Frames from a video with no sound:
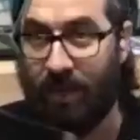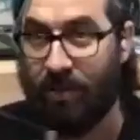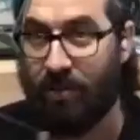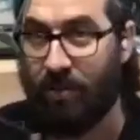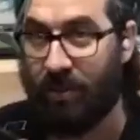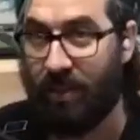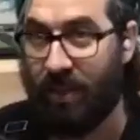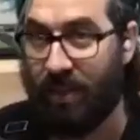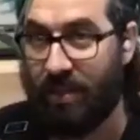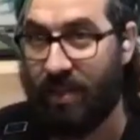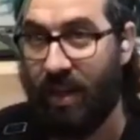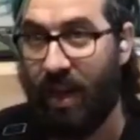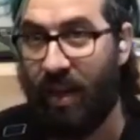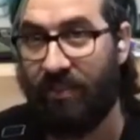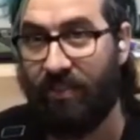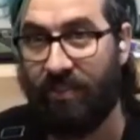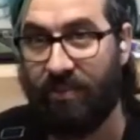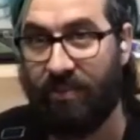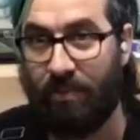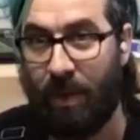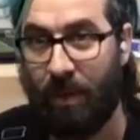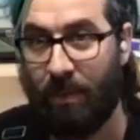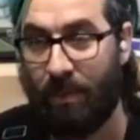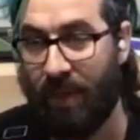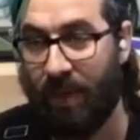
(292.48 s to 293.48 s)
I took this off
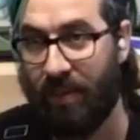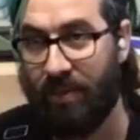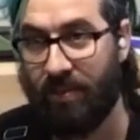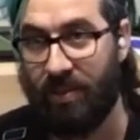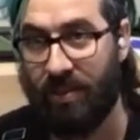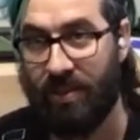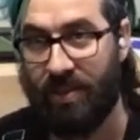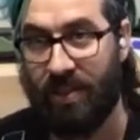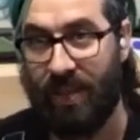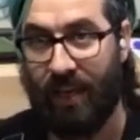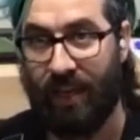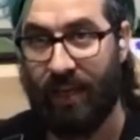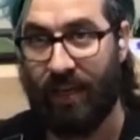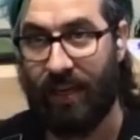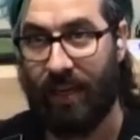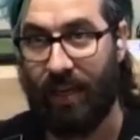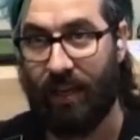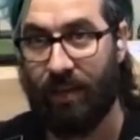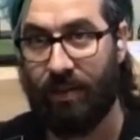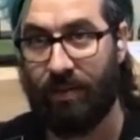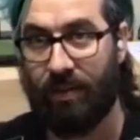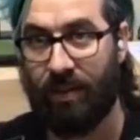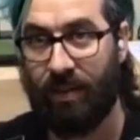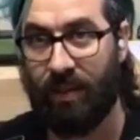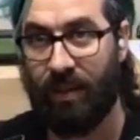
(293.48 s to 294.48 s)
of my bench and set it
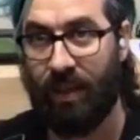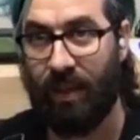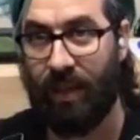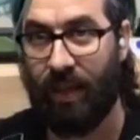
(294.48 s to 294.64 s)
down,